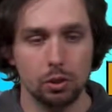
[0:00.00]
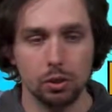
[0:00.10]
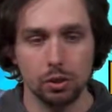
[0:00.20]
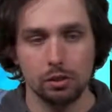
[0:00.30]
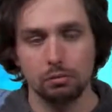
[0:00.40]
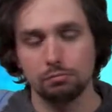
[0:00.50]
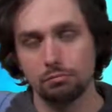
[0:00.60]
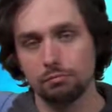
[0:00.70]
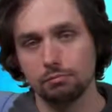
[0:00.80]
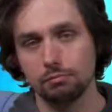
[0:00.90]
Who knows?
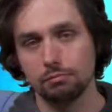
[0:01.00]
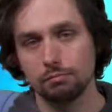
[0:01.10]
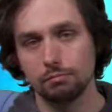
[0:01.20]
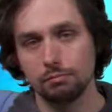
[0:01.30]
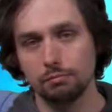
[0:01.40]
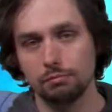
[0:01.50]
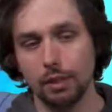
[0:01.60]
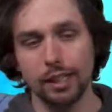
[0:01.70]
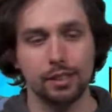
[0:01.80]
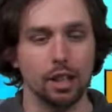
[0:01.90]

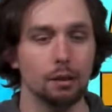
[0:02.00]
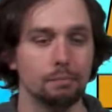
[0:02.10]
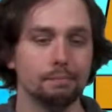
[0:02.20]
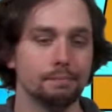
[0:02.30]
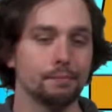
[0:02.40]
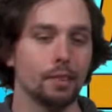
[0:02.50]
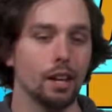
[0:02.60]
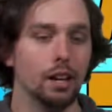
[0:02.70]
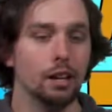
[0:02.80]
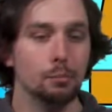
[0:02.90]
Next up,
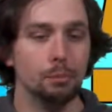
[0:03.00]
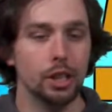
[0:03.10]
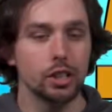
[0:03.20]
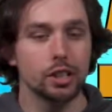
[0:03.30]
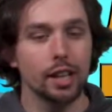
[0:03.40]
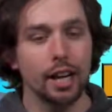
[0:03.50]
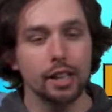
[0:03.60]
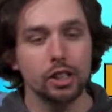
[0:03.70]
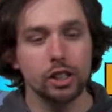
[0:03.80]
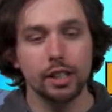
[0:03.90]
Mirror's
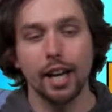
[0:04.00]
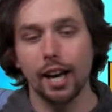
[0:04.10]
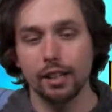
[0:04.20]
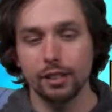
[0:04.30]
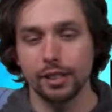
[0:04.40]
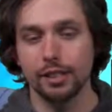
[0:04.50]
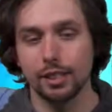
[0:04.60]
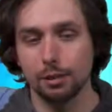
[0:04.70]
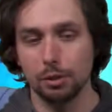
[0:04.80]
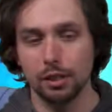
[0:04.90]
Edge Catalyst
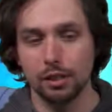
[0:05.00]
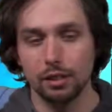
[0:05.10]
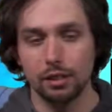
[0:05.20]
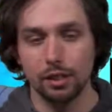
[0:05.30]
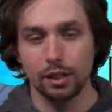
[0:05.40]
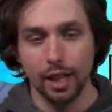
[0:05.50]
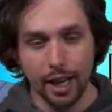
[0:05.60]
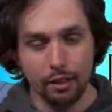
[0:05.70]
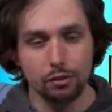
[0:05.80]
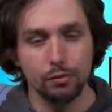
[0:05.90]
has been
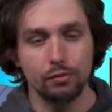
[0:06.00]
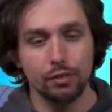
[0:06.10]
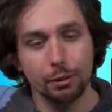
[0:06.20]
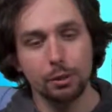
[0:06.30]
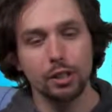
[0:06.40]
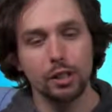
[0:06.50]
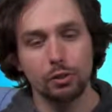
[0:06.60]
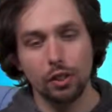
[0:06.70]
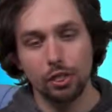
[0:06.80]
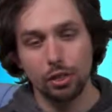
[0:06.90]
delayed from February
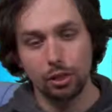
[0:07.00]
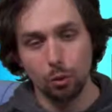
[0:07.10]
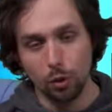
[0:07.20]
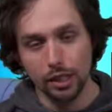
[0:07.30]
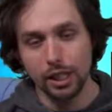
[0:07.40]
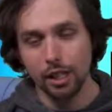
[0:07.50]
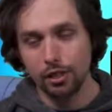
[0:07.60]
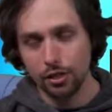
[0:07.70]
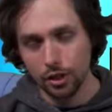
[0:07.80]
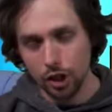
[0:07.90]
23rd